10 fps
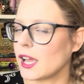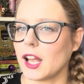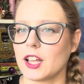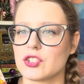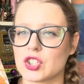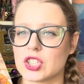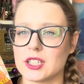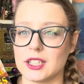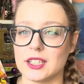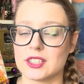and
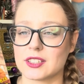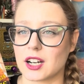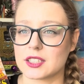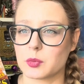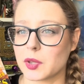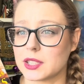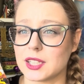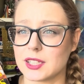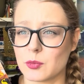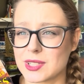she starts
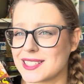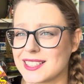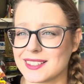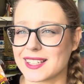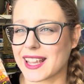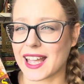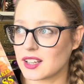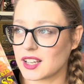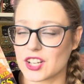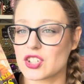with visiting the cat,
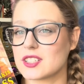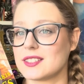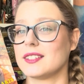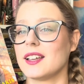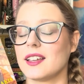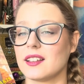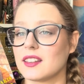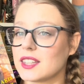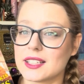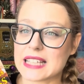and just
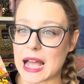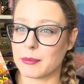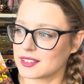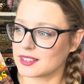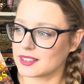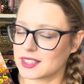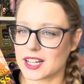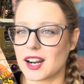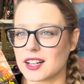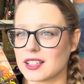things happen. There
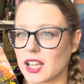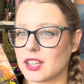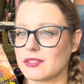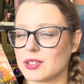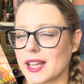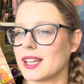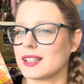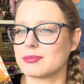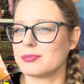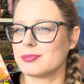are a lot of
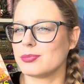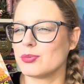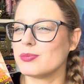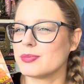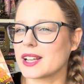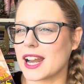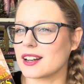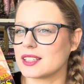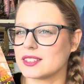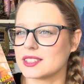like
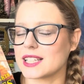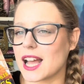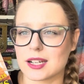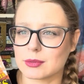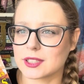characters, animal